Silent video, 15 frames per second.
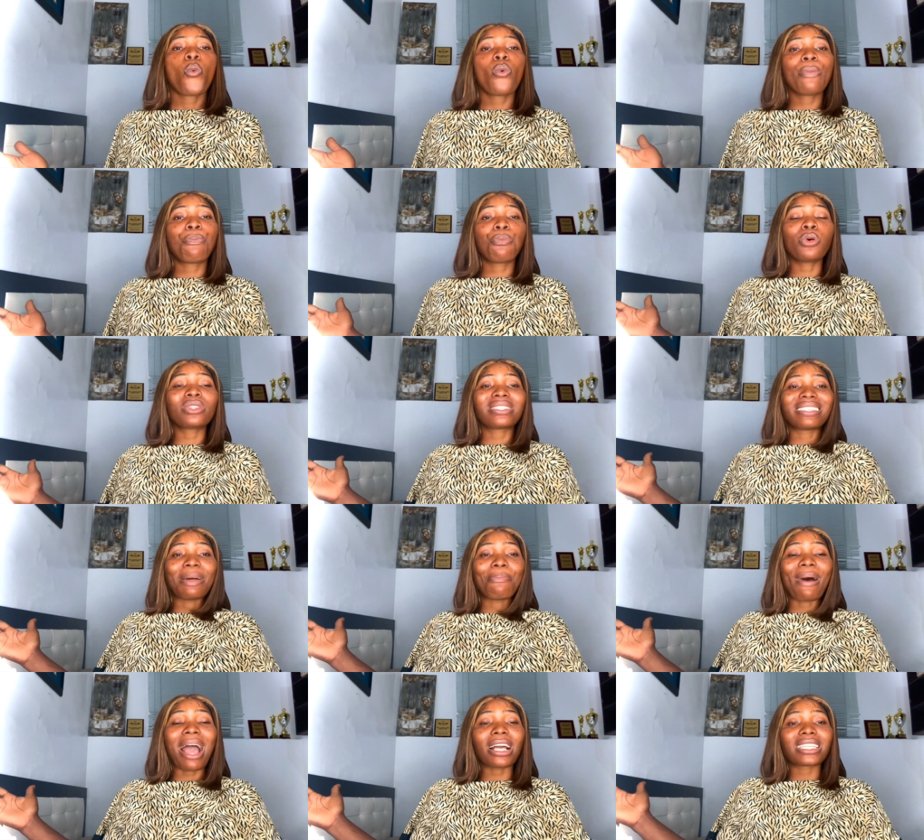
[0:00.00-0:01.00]
We put
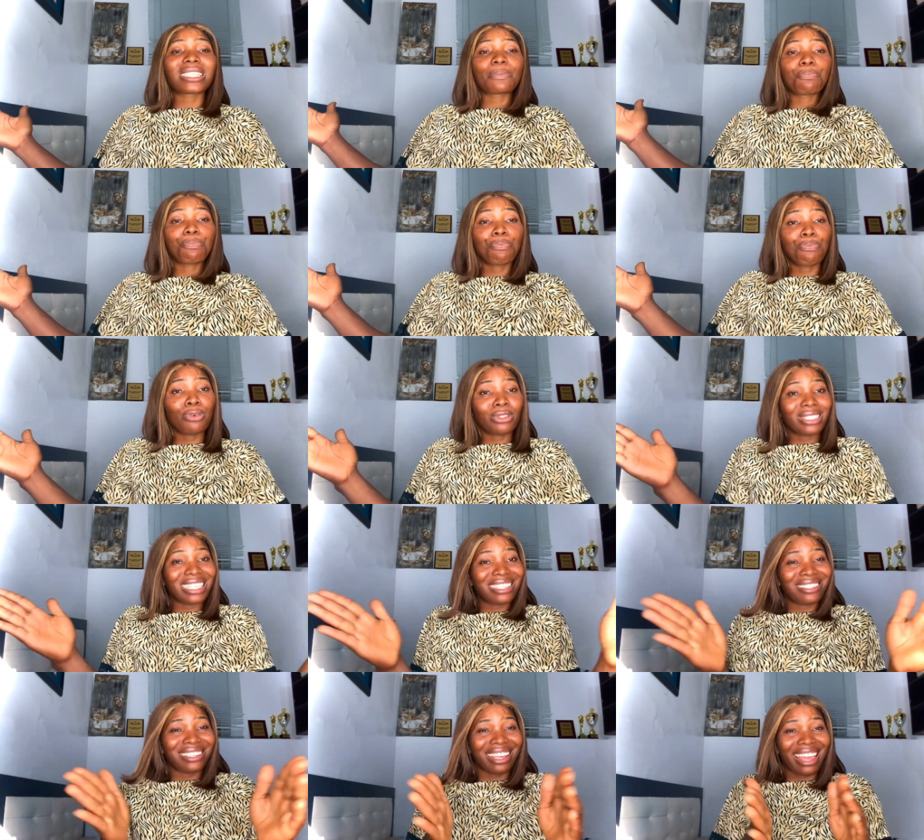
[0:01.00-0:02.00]
the bank, puts
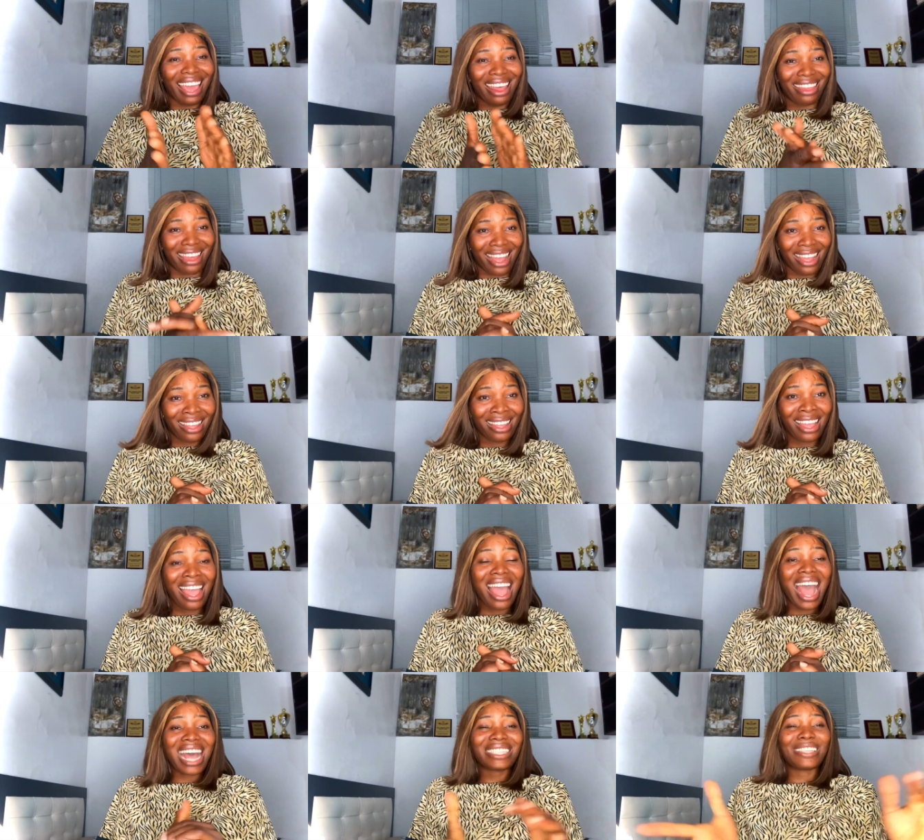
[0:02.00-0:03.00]
it together
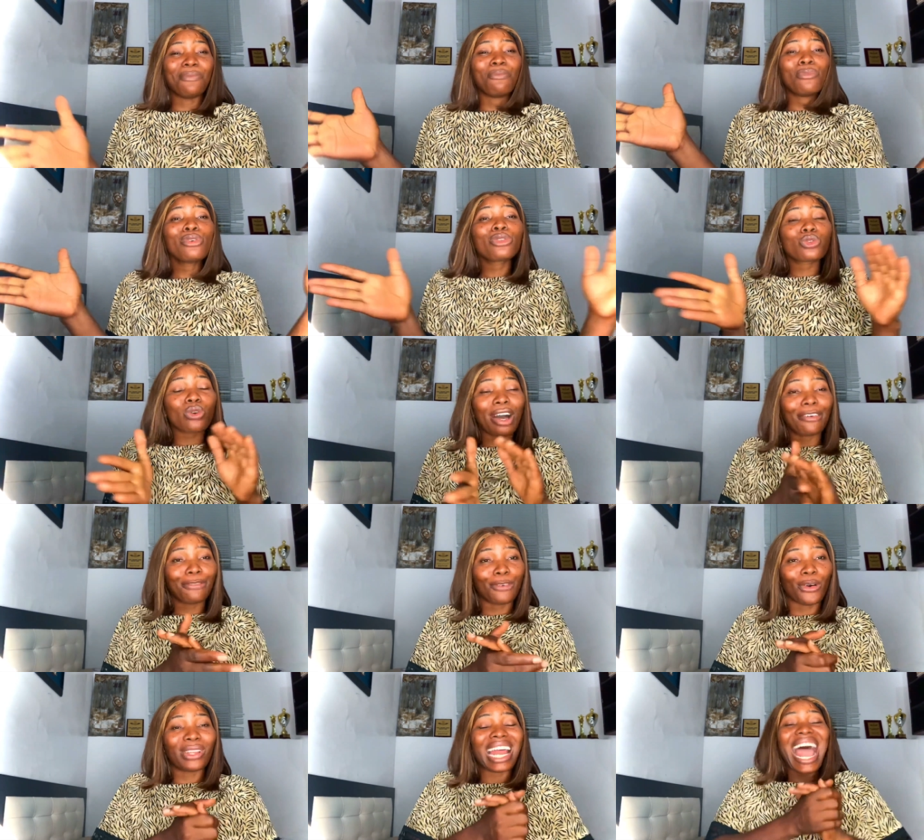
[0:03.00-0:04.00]
as a mutual
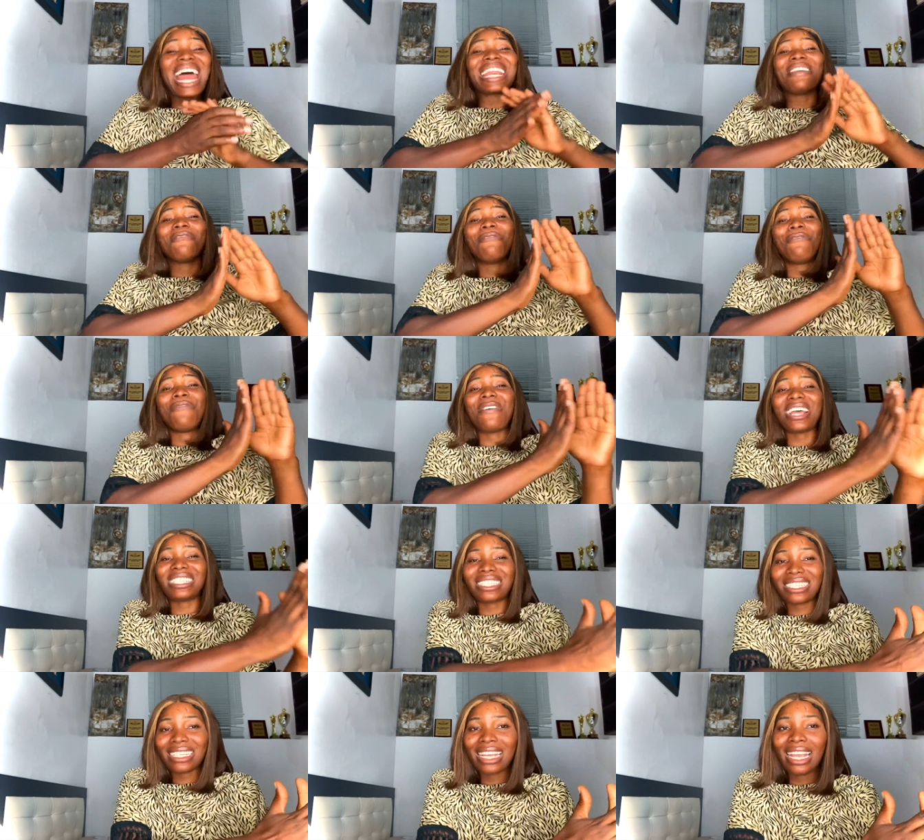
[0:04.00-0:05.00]
fund and
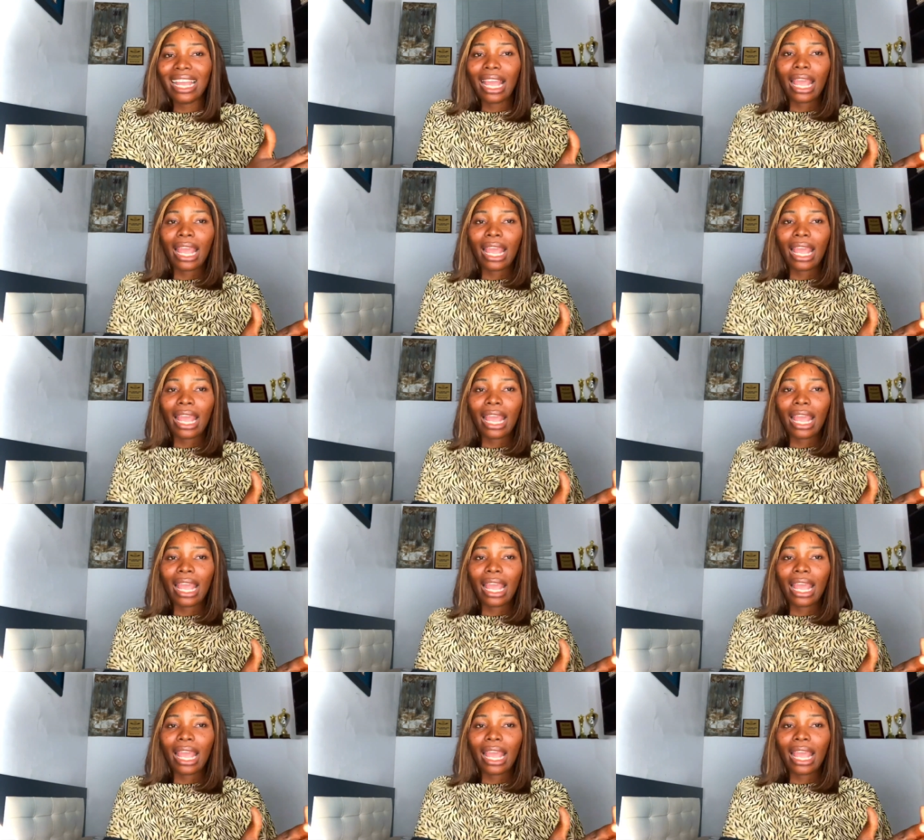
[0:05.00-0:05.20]
invest